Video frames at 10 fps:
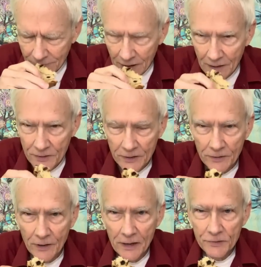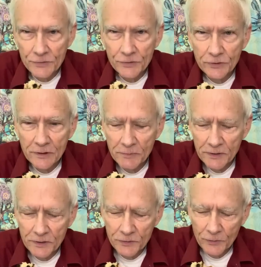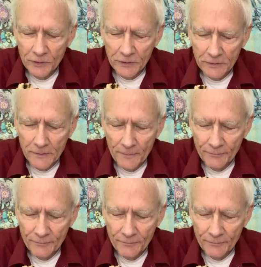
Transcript: It has a nice cinnamony smell,